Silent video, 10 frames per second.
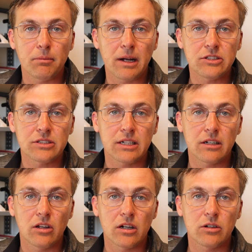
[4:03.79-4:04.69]
I'm not just on
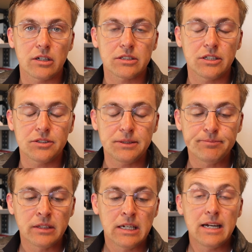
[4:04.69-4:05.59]
a long cross country.
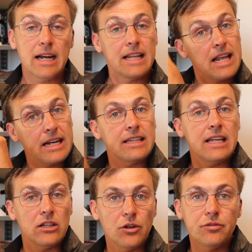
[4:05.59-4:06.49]
And then I get
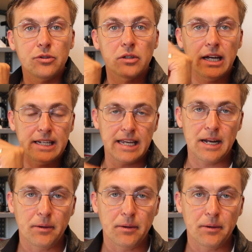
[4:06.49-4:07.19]
that low fuel light again.